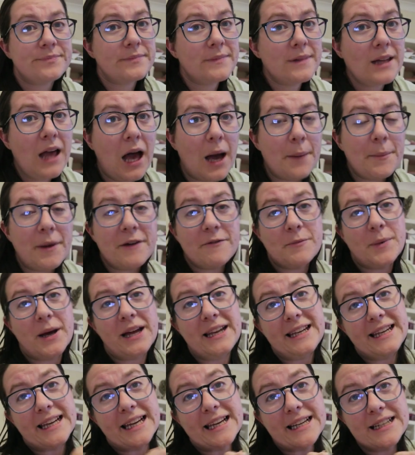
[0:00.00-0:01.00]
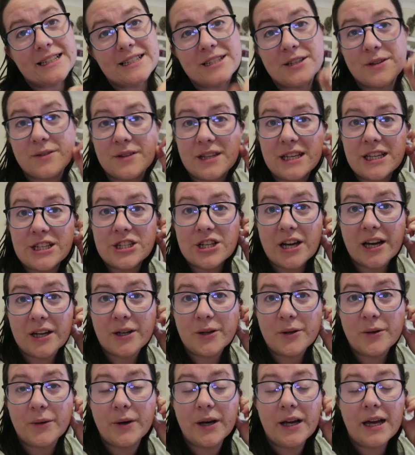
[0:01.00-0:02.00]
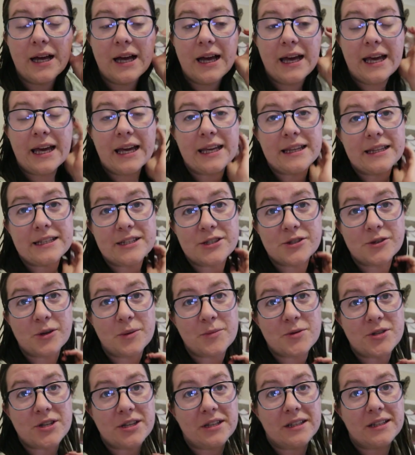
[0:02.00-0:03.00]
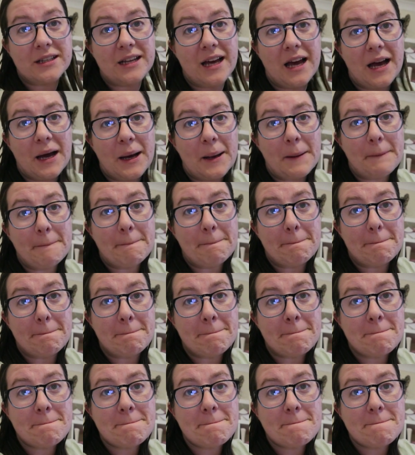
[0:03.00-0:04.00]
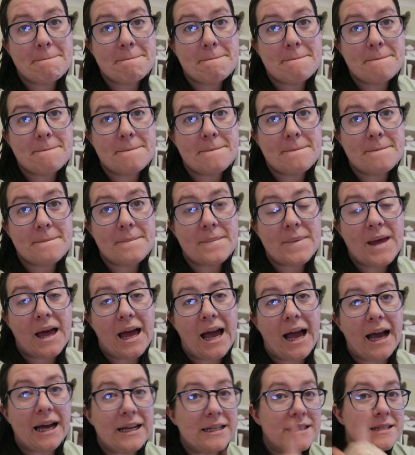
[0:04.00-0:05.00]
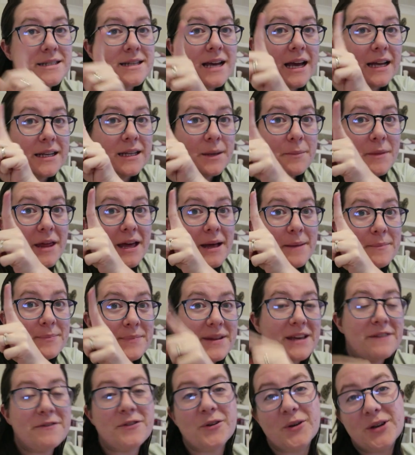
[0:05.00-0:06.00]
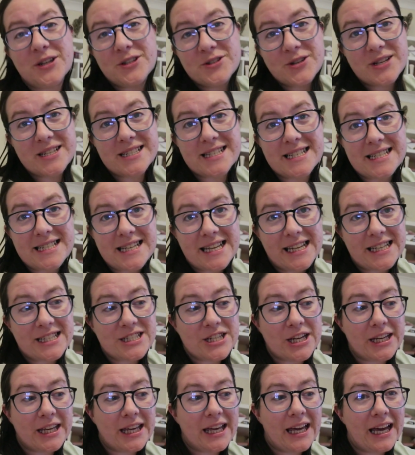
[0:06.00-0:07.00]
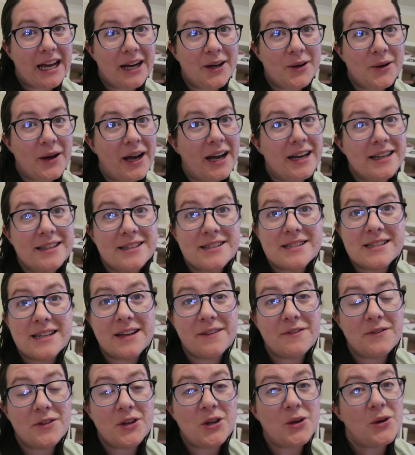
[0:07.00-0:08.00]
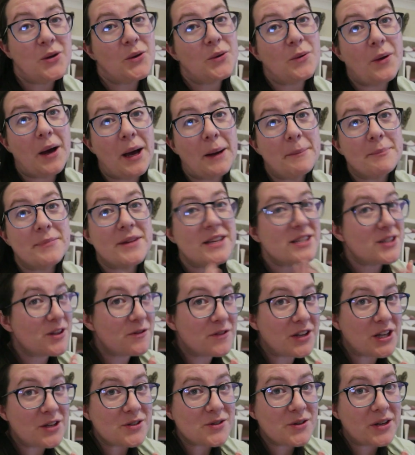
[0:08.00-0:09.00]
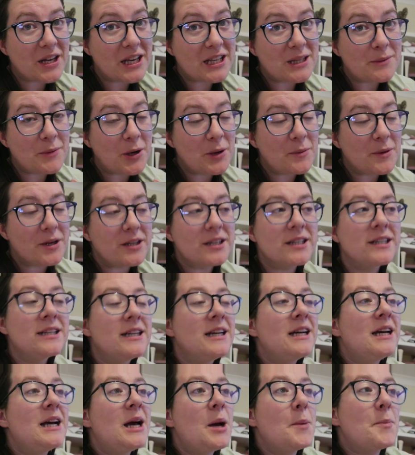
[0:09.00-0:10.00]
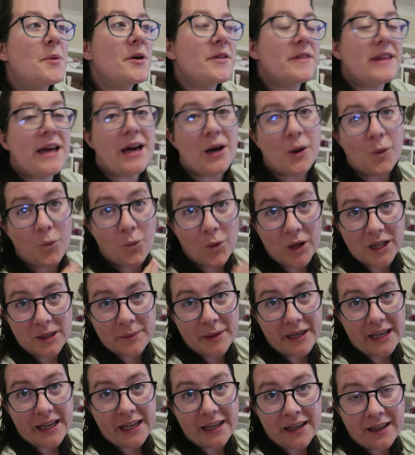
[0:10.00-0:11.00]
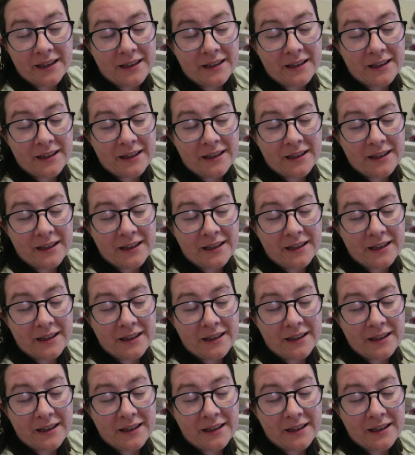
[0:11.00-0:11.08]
I put a link to the channel in the description and end up there if you're interested in checking it out. And if you there's no videos on it at the moment, but there will be